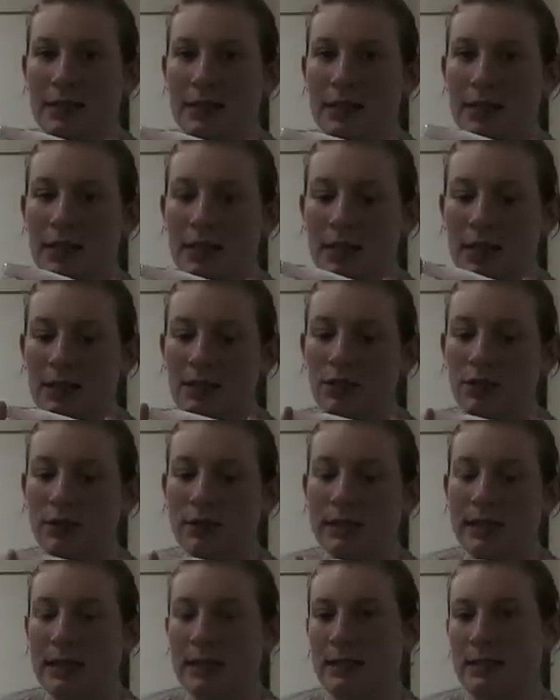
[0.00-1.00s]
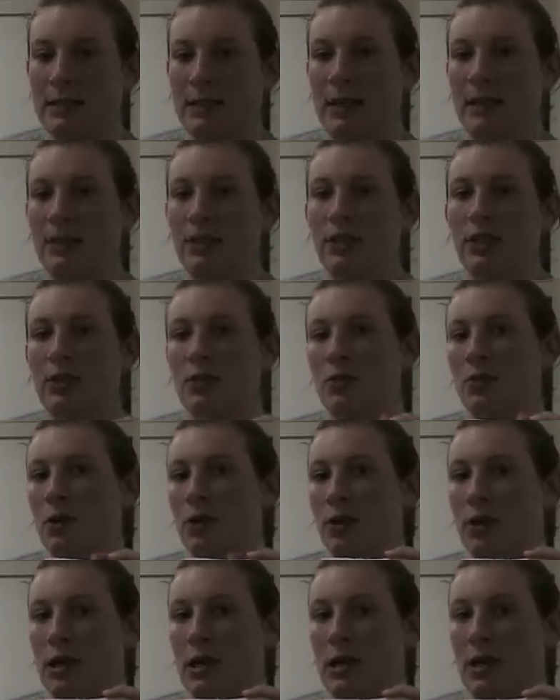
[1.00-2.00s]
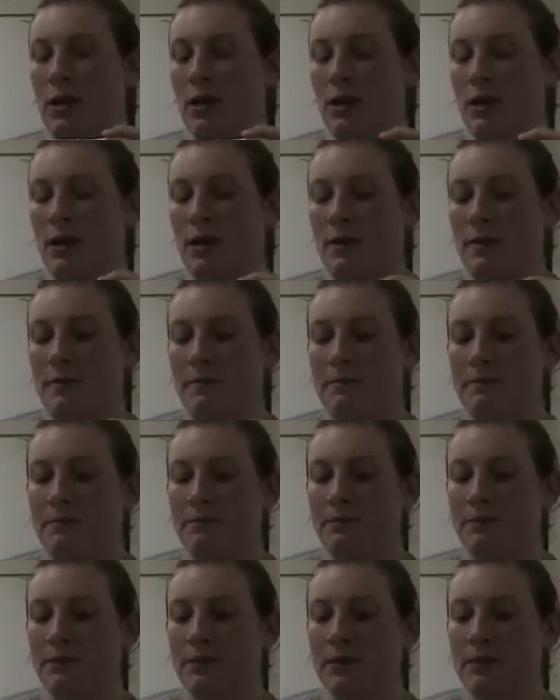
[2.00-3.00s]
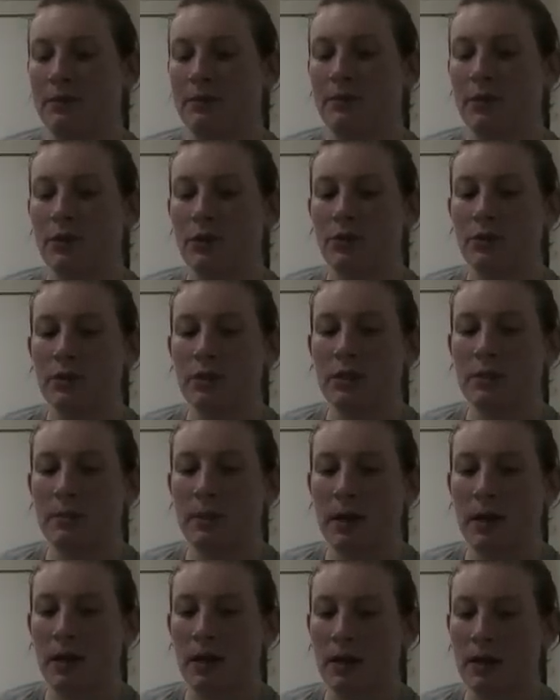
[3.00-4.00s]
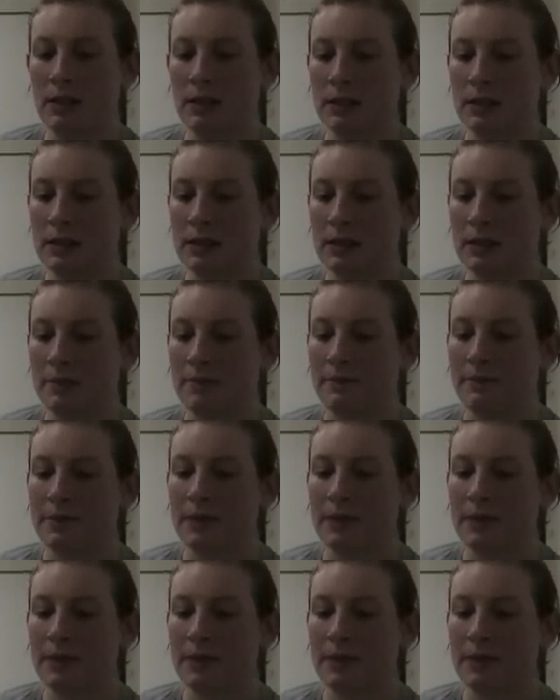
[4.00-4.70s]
the next 3 tests that I took were the first response.